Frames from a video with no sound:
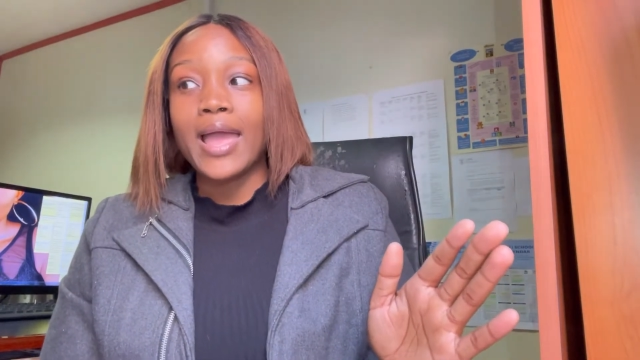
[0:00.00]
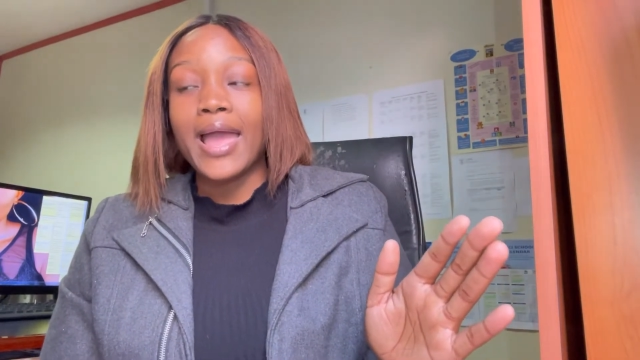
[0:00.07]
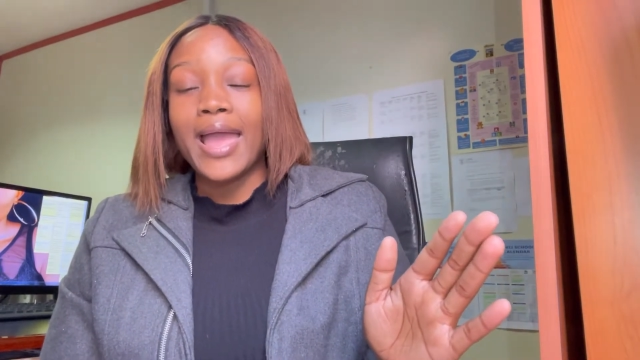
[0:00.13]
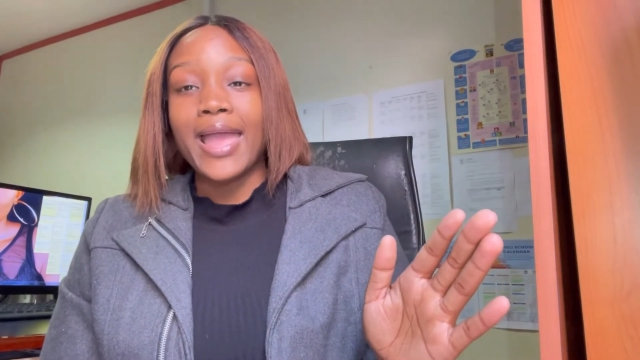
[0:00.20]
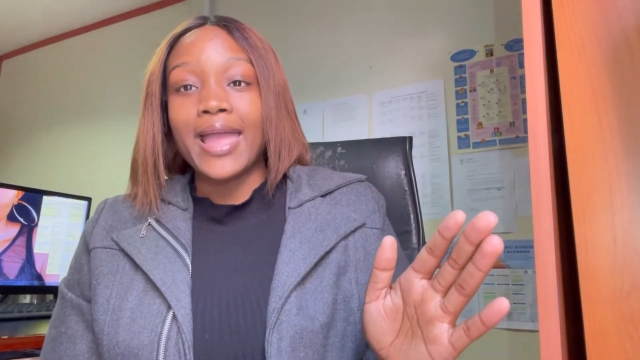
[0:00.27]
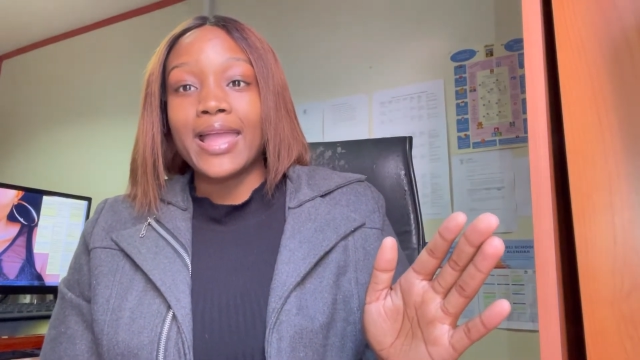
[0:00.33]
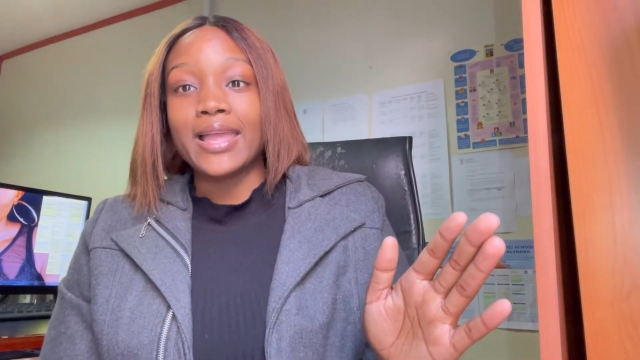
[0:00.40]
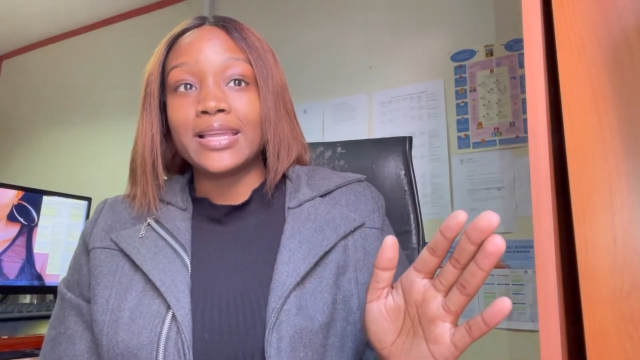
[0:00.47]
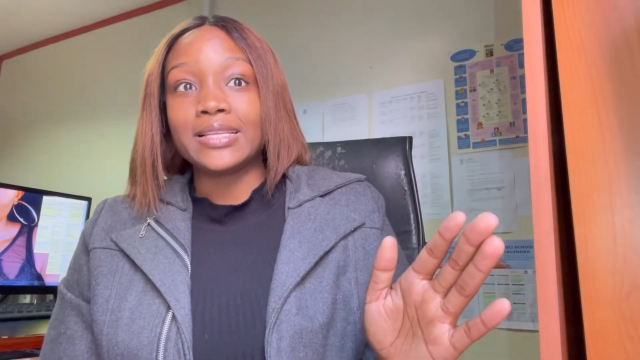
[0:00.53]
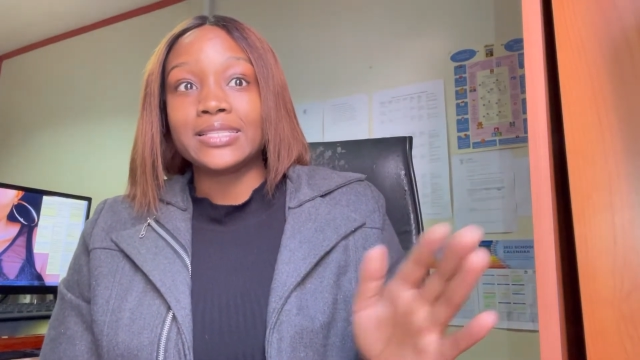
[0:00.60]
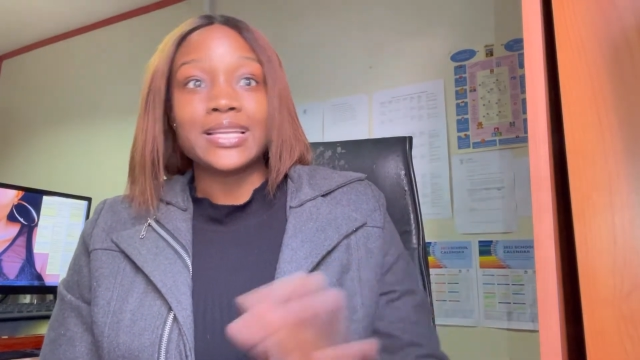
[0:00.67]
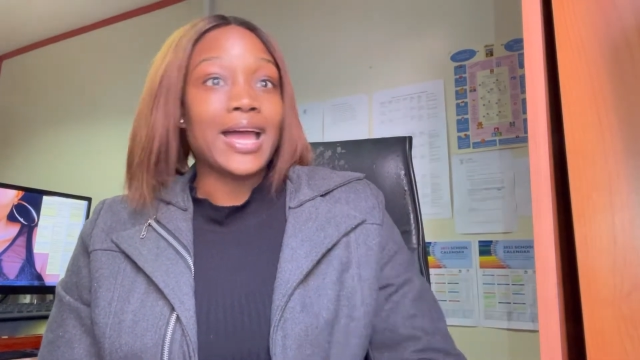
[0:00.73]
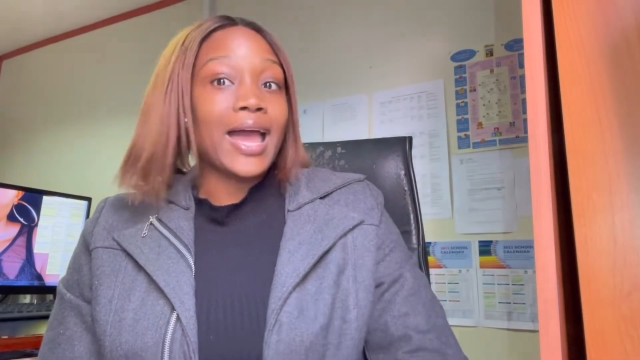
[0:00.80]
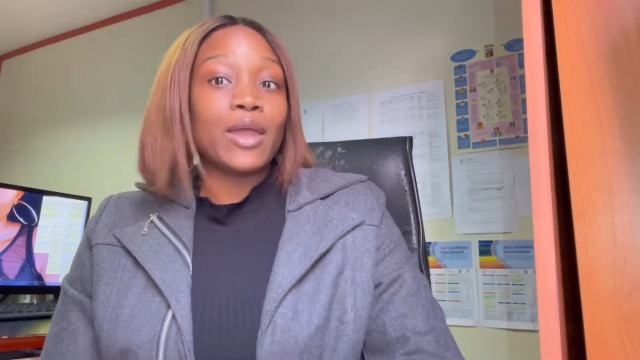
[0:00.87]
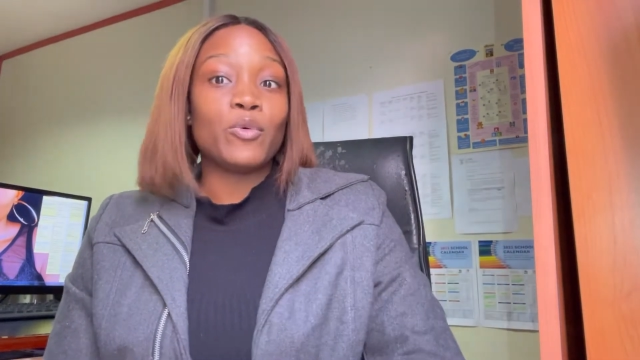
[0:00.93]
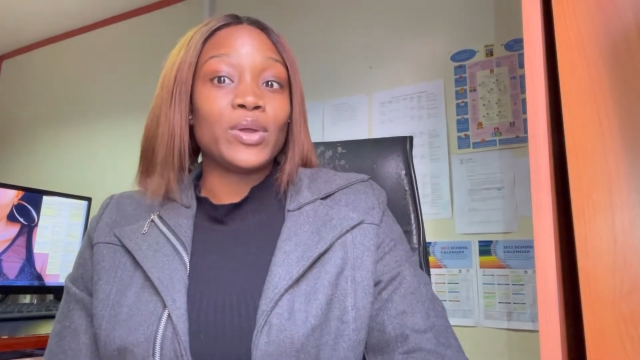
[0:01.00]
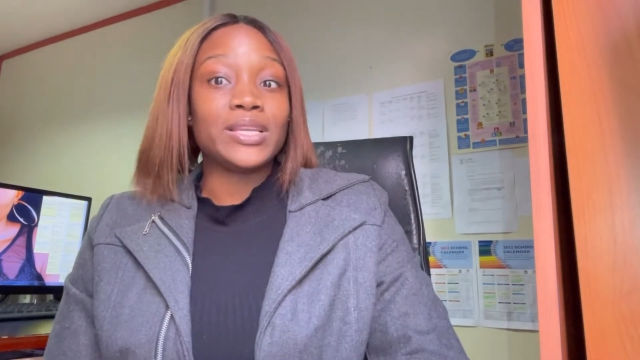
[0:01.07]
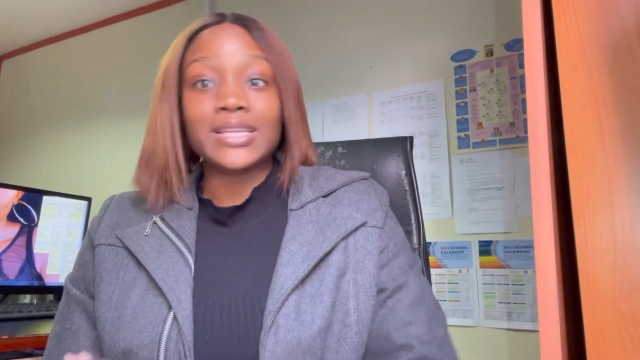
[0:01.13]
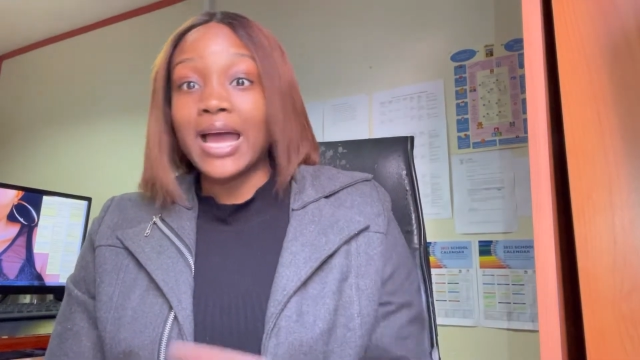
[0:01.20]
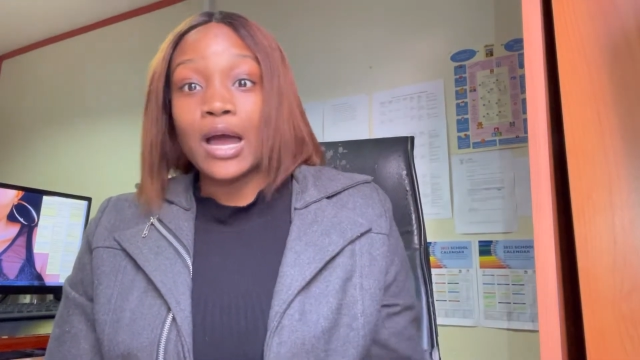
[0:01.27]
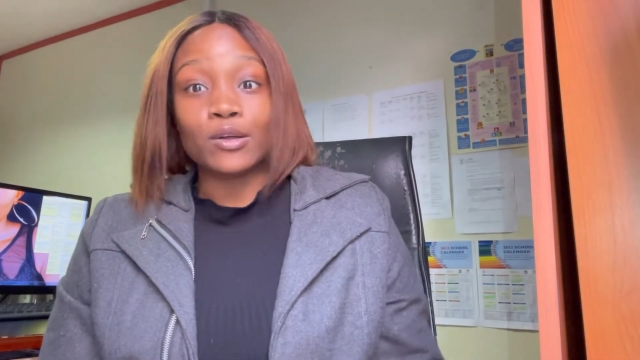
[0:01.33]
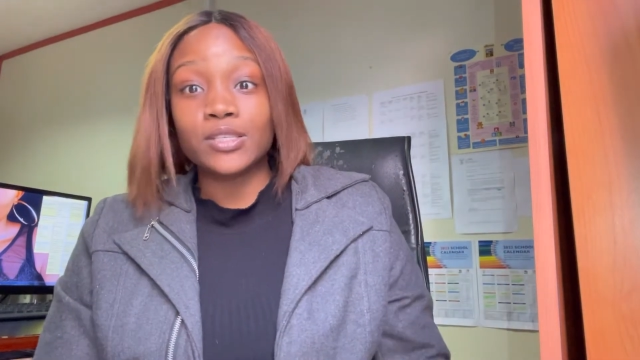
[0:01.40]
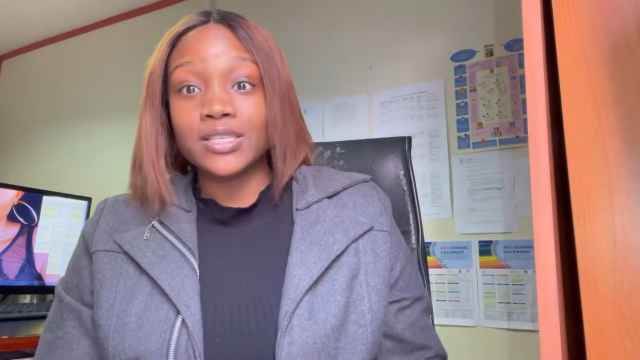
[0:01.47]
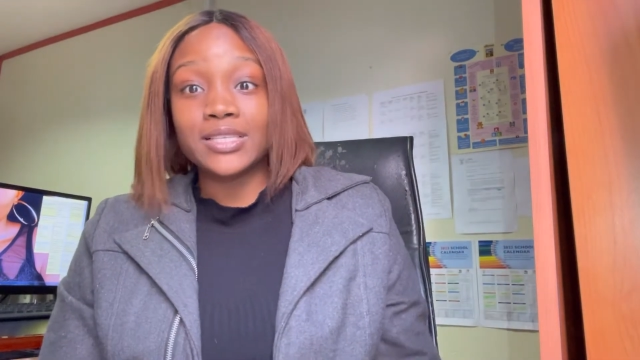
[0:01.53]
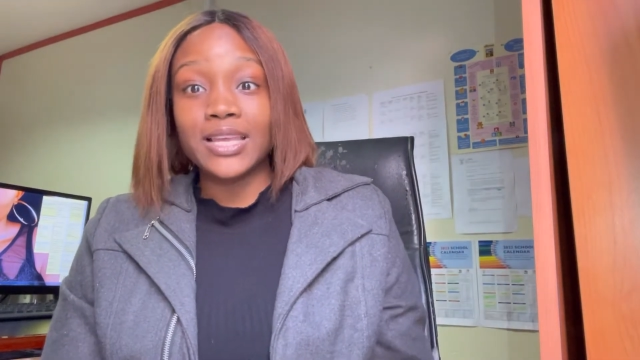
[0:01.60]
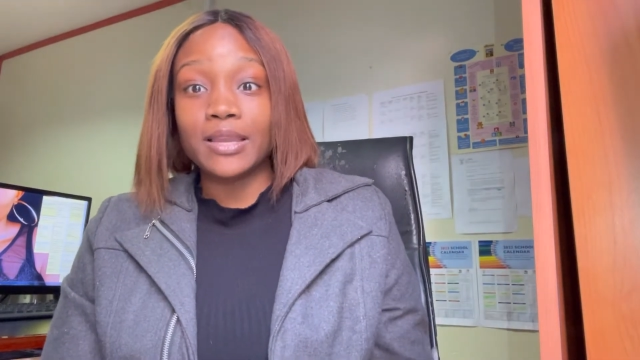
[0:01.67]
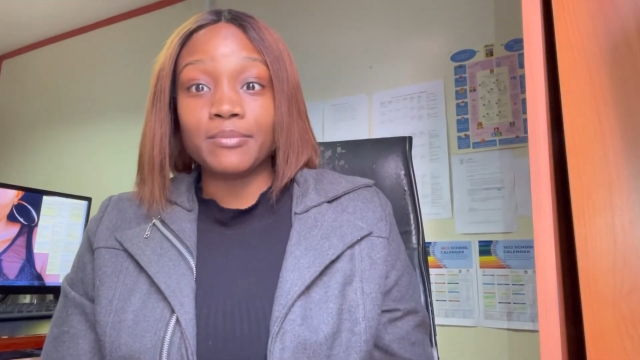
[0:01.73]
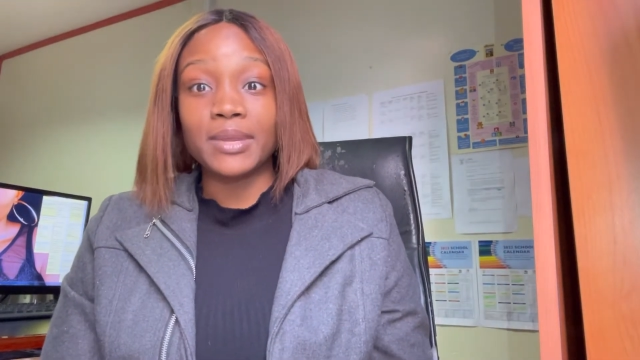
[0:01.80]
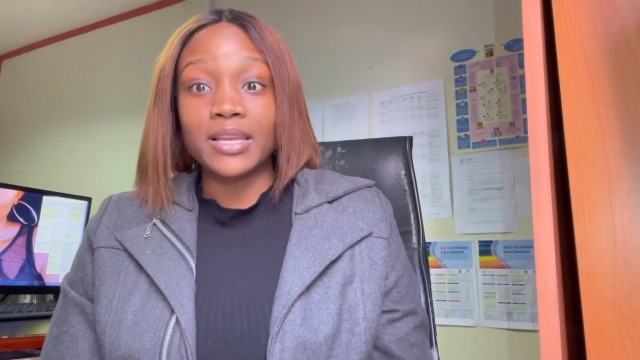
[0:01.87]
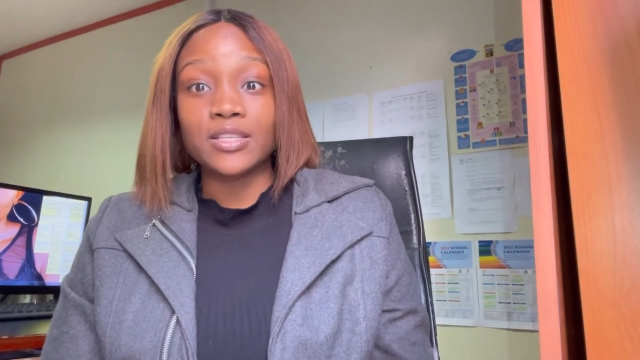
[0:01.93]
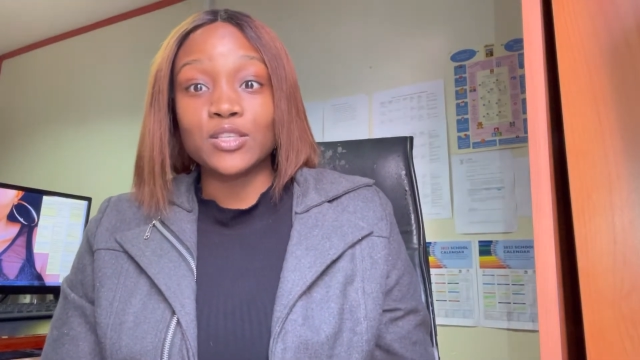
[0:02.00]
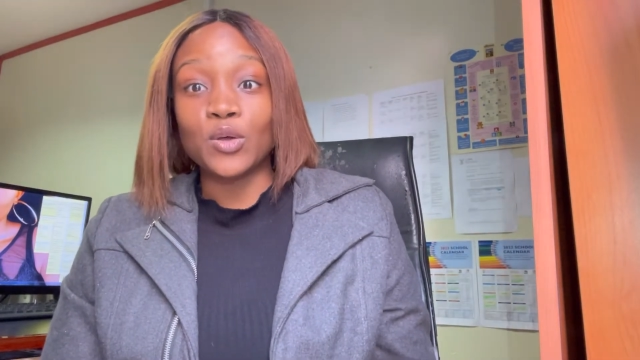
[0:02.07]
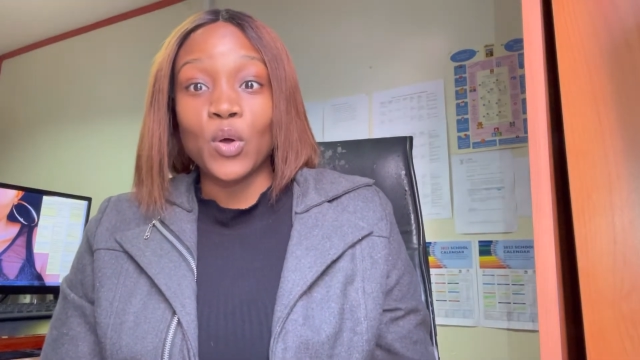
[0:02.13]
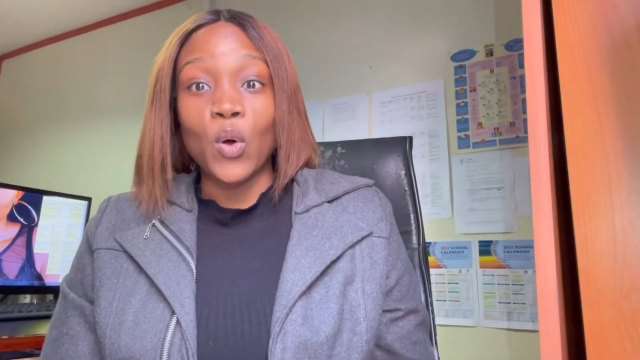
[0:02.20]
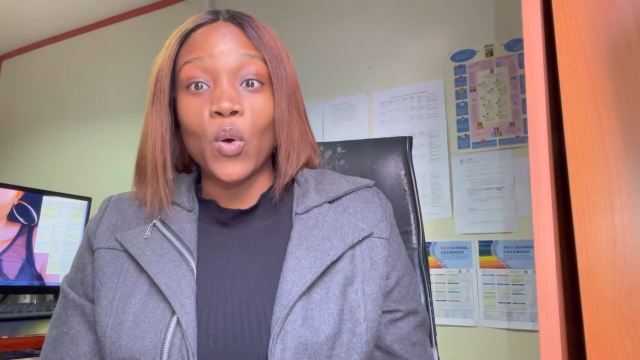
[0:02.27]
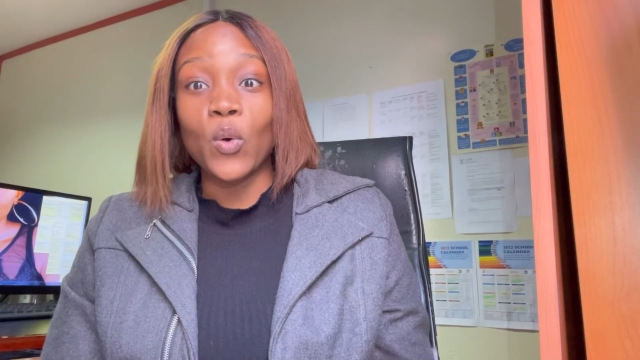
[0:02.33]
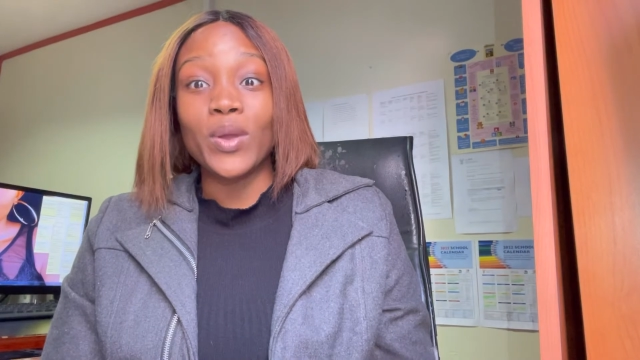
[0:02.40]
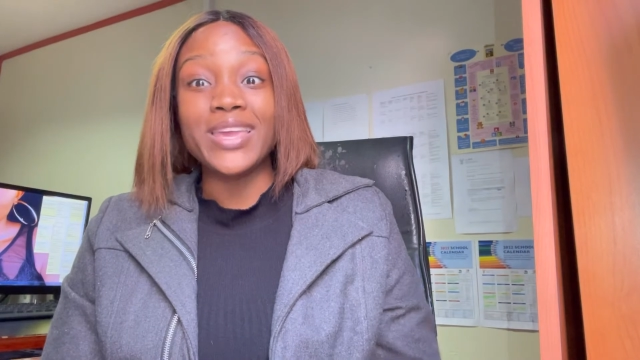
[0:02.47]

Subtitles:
And I went out 10 minutes ago.